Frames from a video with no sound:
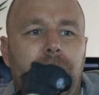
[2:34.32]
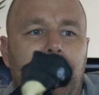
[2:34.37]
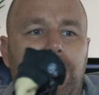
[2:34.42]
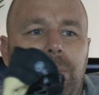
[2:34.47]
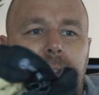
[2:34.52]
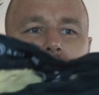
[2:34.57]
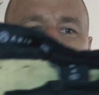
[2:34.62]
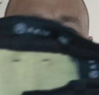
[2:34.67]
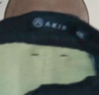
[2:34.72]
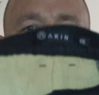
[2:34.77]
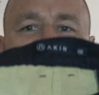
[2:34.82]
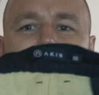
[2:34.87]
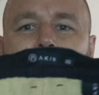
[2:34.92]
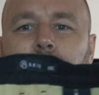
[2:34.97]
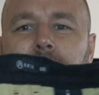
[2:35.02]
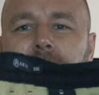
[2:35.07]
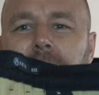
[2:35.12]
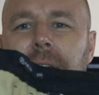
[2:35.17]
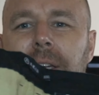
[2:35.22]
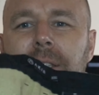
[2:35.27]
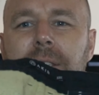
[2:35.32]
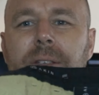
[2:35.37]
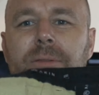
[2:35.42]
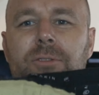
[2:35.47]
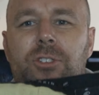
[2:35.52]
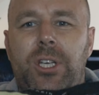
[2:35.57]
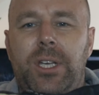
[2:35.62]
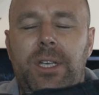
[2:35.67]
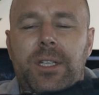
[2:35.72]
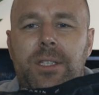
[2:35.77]
Stealth Protective
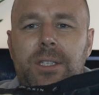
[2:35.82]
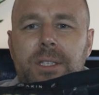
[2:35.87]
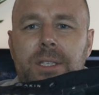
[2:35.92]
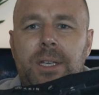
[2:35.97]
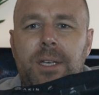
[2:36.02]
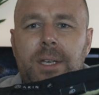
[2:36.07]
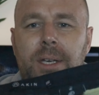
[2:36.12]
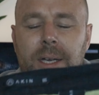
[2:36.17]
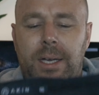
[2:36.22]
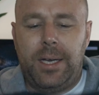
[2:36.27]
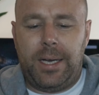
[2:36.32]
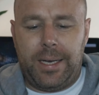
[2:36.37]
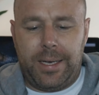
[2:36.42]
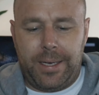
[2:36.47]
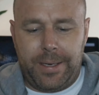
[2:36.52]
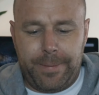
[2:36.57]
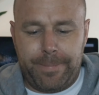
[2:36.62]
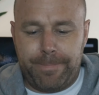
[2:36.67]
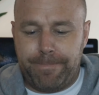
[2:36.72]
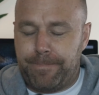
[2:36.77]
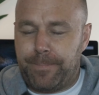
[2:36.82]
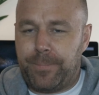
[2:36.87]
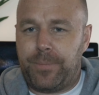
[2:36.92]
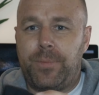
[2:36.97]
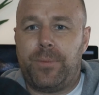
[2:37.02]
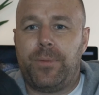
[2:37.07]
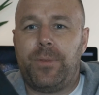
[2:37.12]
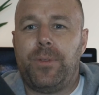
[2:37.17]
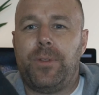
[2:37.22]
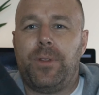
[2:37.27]
jeans. The
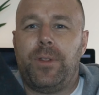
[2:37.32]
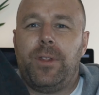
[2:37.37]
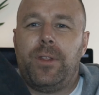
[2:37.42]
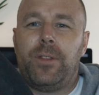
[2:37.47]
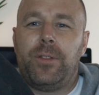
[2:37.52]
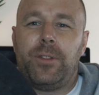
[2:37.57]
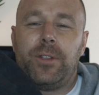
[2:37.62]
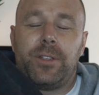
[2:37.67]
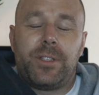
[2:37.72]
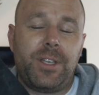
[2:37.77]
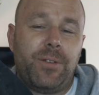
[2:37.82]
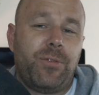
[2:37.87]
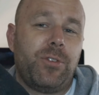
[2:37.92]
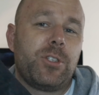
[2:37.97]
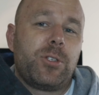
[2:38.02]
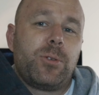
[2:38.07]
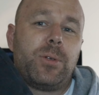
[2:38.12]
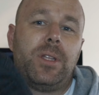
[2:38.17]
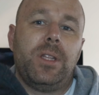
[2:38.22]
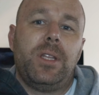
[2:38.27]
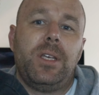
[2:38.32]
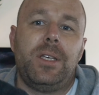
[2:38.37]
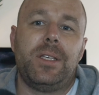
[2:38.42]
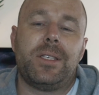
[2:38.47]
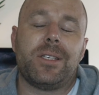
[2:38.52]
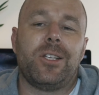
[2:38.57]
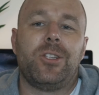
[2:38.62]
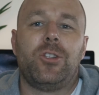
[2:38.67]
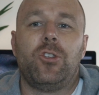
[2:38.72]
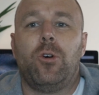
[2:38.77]
difference between these
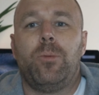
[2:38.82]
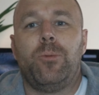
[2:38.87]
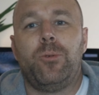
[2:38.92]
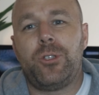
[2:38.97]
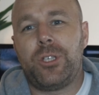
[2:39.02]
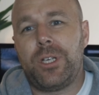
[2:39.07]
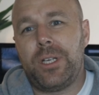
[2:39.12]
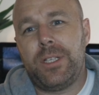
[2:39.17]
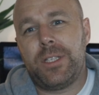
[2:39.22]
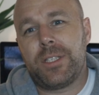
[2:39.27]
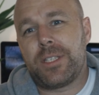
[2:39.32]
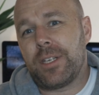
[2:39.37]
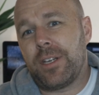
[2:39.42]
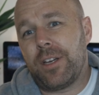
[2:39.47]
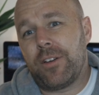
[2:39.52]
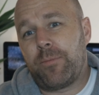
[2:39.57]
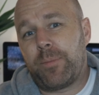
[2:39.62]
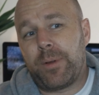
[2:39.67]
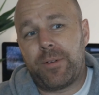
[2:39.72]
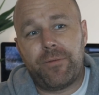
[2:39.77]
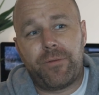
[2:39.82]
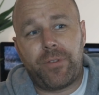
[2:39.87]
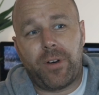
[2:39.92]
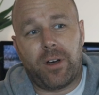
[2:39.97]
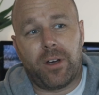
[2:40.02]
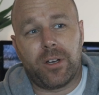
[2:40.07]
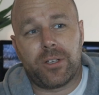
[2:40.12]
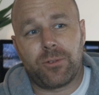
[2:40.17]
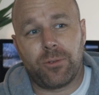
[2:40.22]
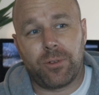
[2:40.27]
and normal jeans have been
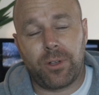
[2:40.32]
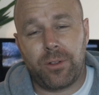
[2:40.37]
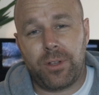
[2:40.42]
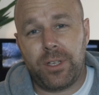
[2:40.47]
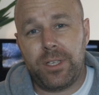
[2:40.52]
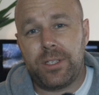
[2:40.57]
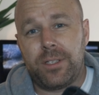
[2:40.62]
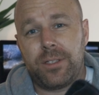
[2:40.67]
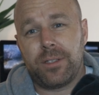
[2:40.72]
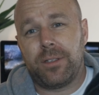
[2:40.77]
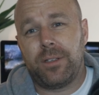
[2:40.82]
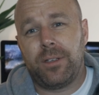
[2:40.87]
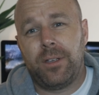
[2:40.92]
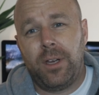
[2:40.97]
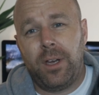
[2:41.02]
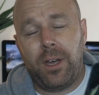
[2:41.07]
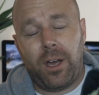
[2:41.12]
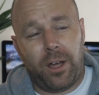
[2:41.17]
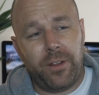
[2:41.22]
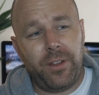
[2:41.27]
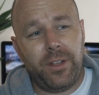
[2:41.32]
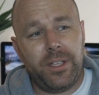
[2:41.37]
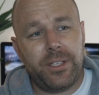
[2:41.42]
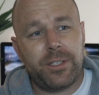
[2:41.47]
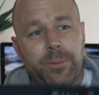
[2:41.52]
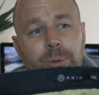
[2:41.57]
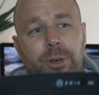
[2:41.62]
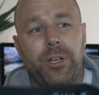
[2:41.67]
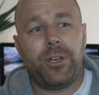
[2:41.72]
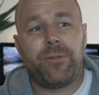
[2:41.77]
vast, although I think these
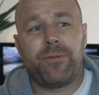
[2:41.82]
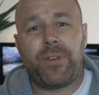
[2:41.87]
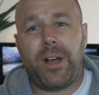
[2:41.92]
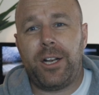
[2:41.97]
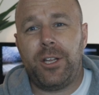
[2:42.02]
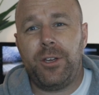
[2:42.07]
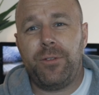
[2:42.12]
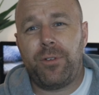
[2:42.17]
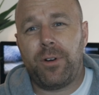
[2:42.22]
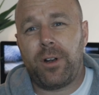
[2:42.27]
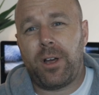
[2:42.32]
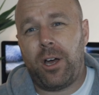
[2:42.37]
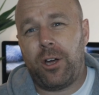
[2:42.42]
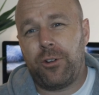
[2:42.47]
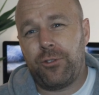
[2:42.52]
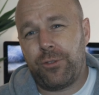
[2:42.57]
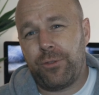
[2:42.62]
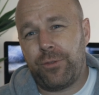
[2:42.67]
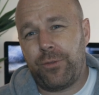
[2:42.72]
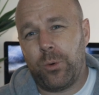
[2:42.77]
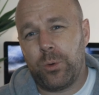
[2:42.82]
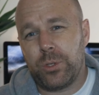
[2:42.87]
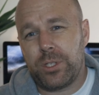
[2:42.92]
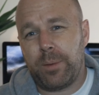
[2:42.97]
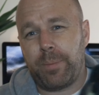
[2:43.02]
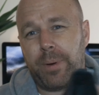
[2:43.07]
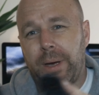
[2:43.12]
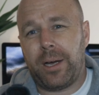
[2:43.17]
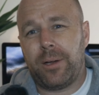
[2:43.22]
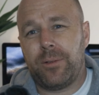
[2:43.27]
are pretty good value for like
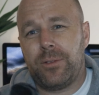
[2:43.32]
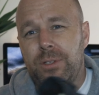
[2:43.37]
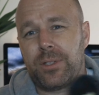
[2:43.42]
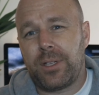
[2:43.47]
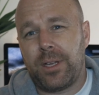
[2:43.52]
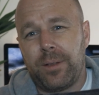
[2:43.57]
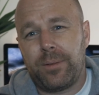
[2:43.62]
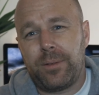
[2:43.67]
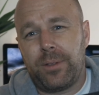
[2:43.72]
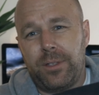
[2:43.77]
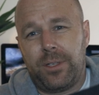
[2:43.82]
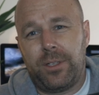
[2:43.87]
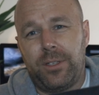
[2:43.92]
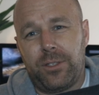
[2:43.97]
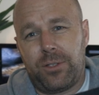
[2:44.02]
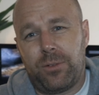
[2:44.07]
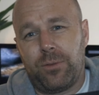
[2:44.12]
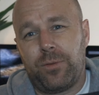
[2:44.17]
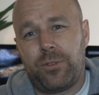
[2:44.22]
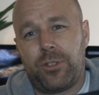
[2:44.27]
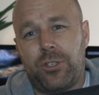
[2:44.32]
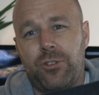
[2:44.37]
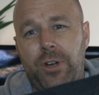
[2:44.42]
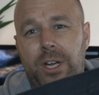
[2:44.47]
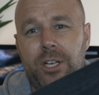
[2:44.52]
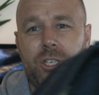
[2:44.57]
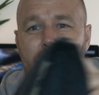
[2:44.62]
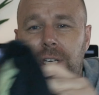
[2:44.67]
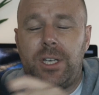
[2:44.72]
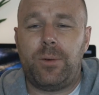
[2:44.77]
£140. They're sort of
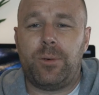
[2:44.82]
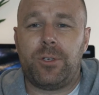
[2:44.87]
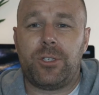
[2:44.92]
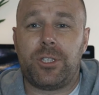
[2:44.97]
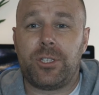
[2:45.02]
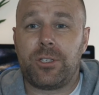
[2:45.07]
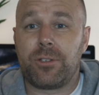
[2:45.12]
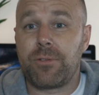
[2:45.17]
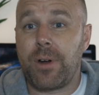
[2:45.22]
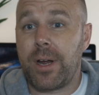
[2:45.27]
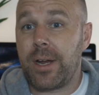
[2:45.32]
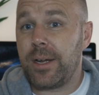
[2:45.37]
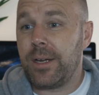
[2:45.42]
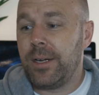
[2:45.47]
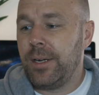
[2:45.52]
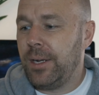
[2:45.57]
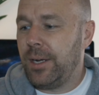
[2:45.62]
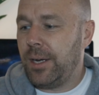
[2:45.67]
stretchy, which is great.